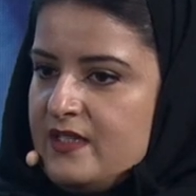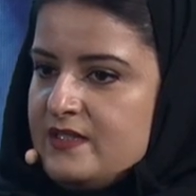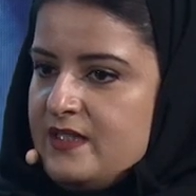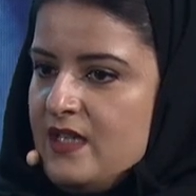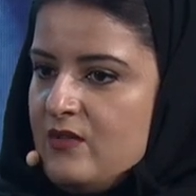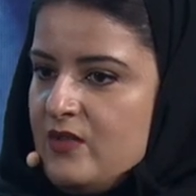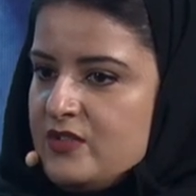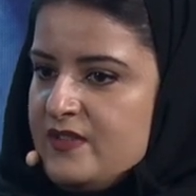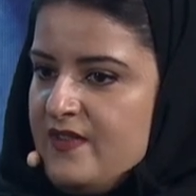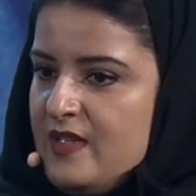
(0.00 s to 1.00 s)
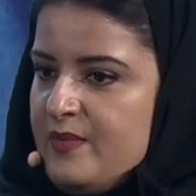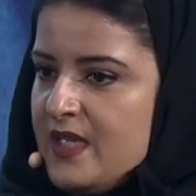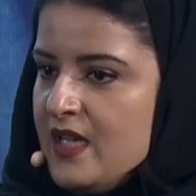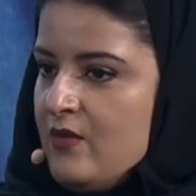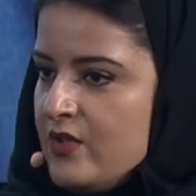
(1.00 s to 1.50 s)
right now on
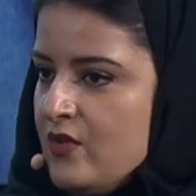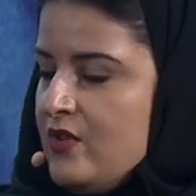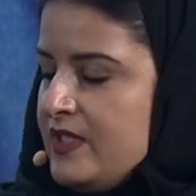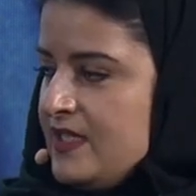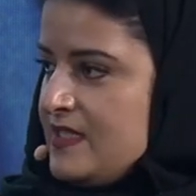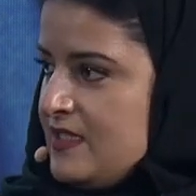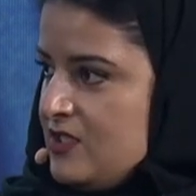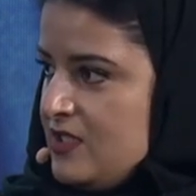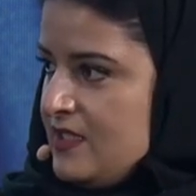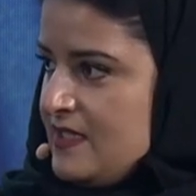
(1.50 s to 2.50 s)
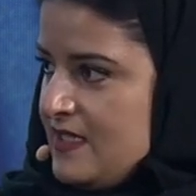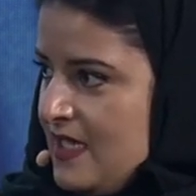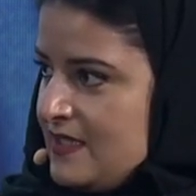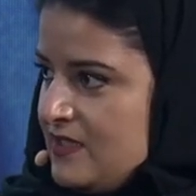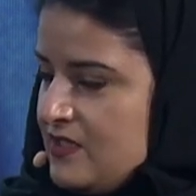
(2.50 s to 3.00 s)
developing our own ESG
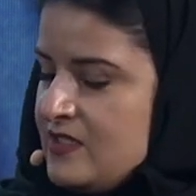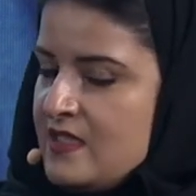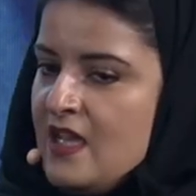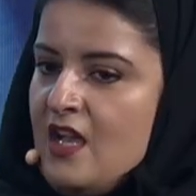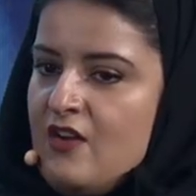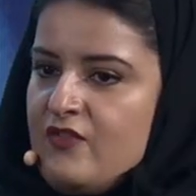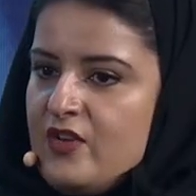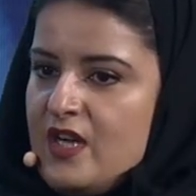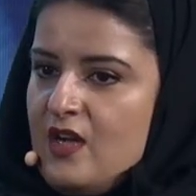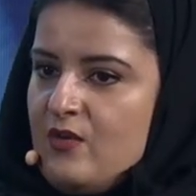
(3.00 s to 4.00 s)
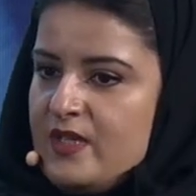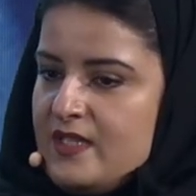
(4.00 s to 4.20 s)
standards for our